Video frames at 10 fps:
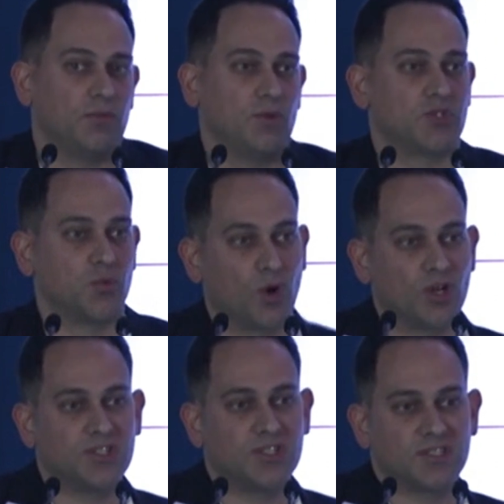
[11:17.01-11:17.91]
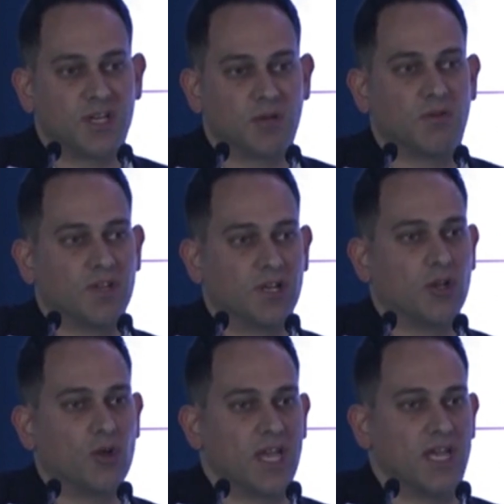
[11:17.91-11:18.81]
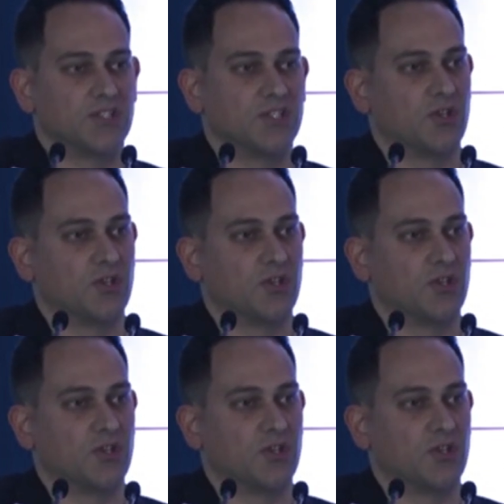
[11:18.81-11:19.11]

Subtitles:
which works in some of their locations.